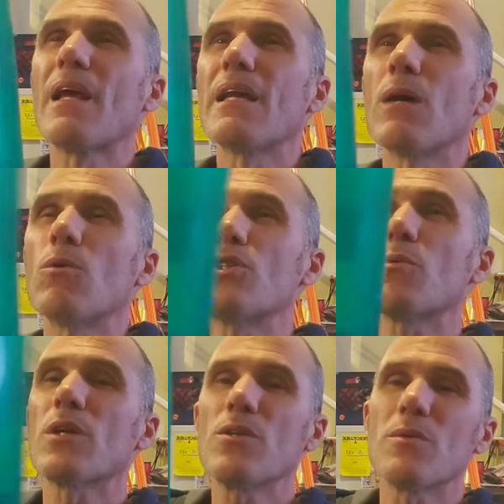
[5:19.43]
Now what you
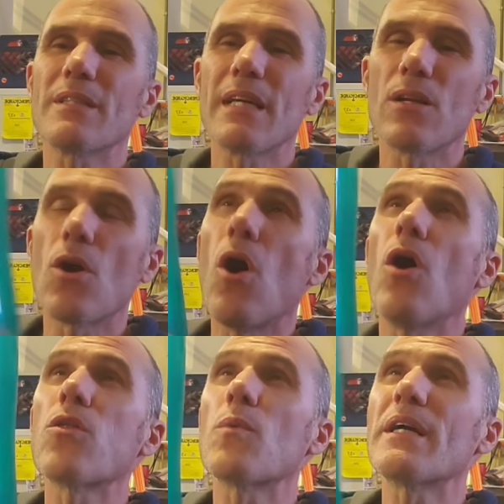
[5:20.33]
wanna do is get it
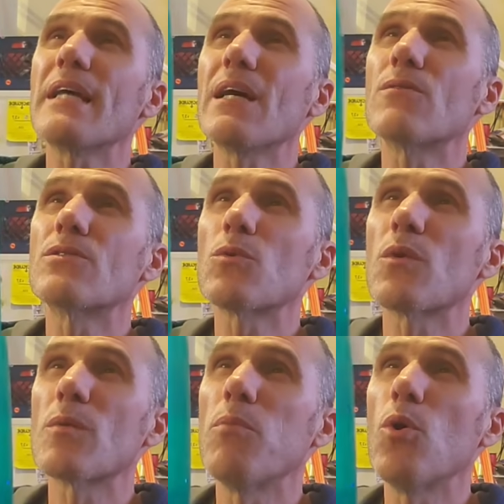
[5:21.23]
all the way down to
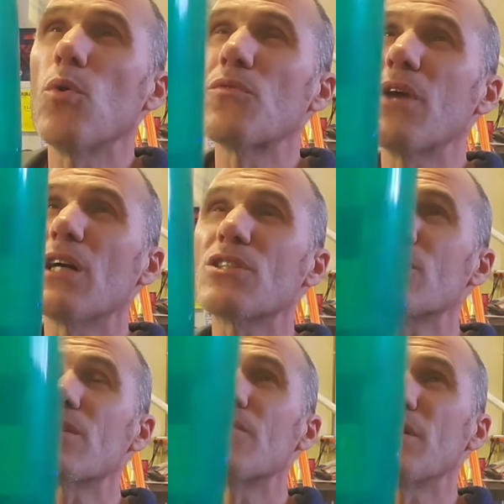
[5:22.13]
where the pole
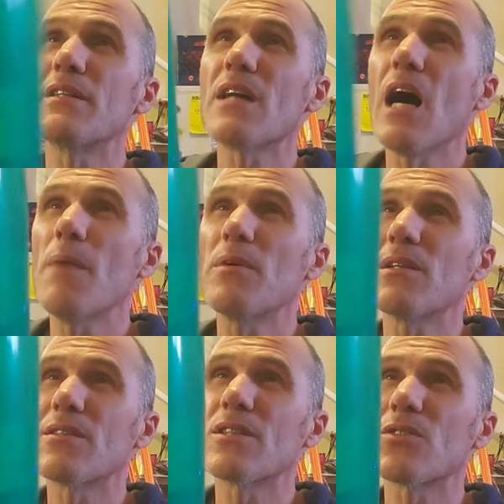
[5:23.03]
touches the very top of
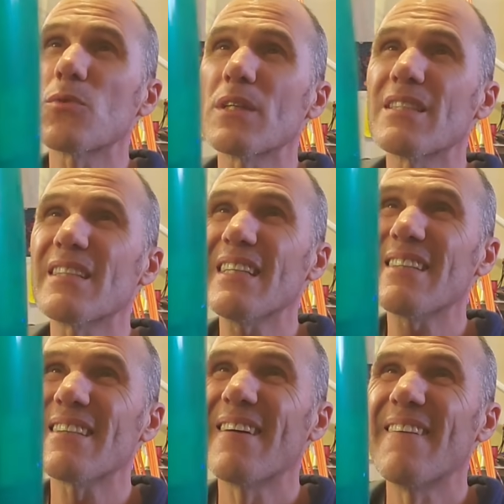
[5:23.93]
the
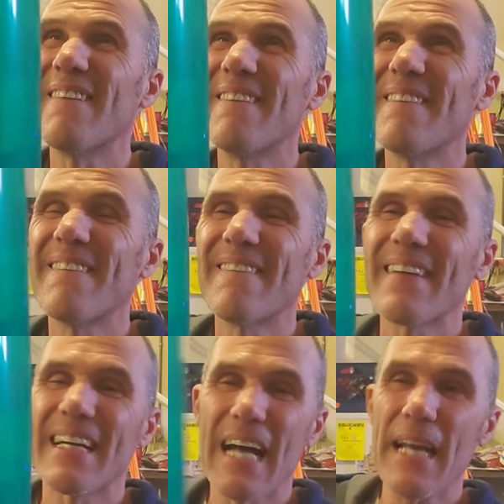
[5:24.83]
646.
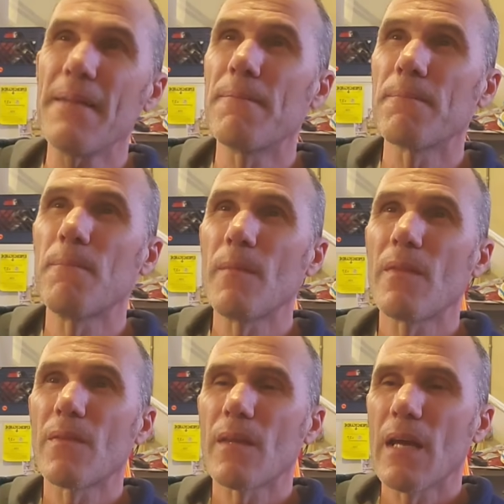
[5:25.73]
Got it?
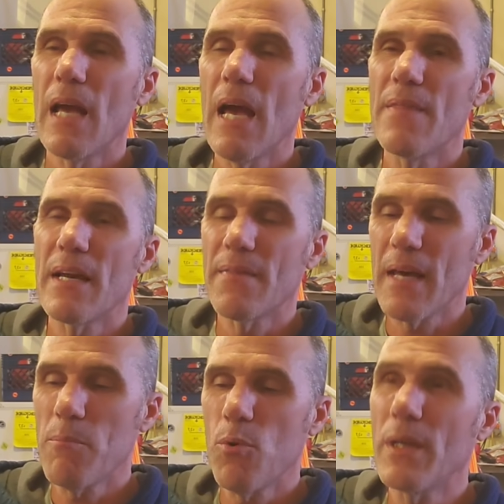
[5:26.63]
And then at
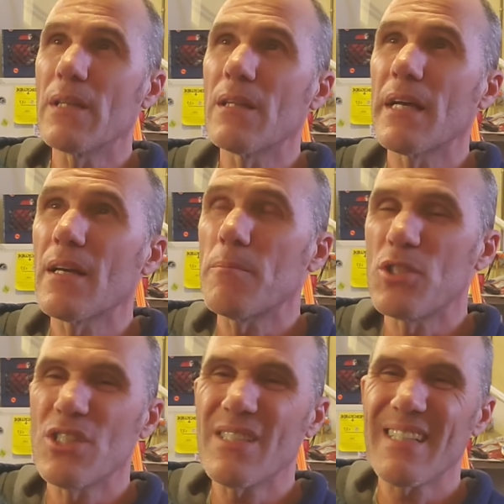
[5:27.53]
that point, let it up
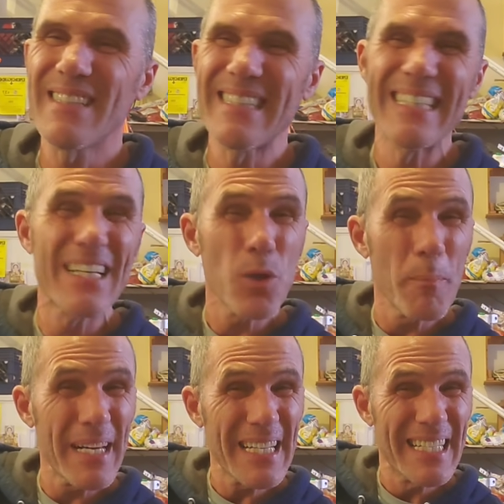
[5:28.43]
just a little
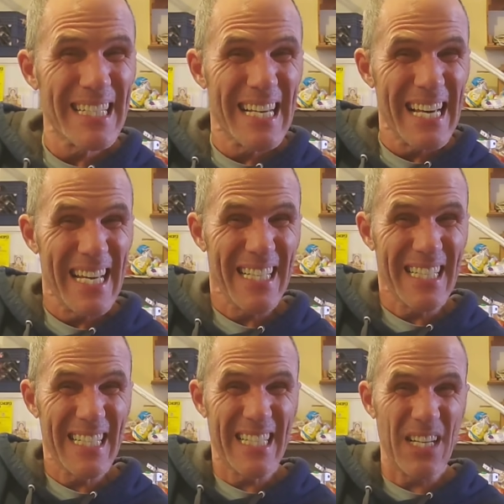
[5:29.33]
bit.
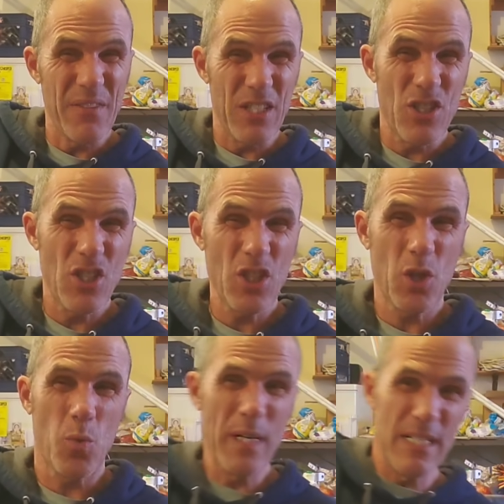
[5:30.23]
Give it a
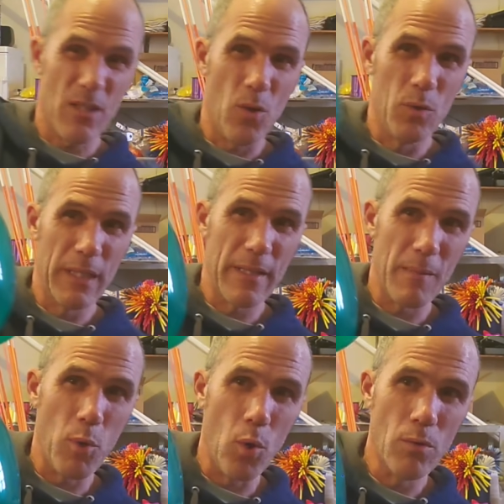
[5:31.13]
squeeze and hold on to
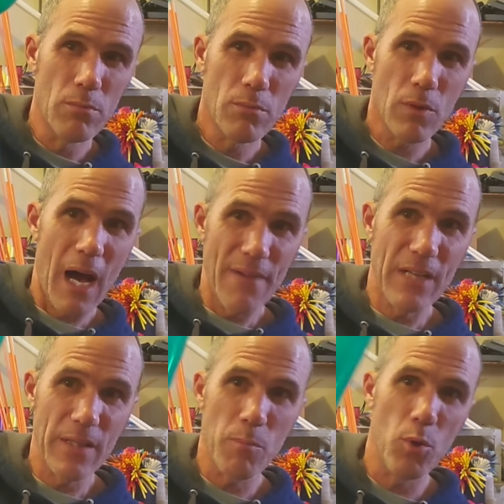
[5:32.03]
that pole. So I've
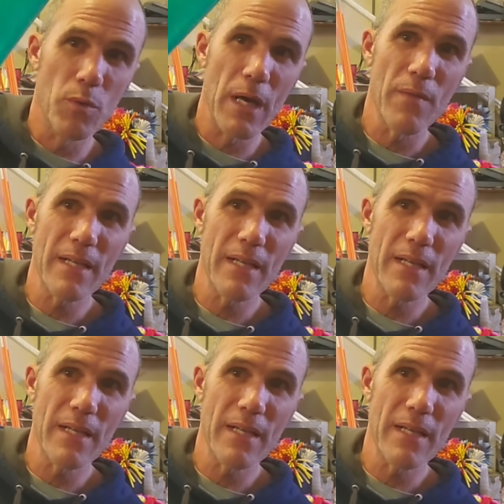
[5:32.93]
got the pole now.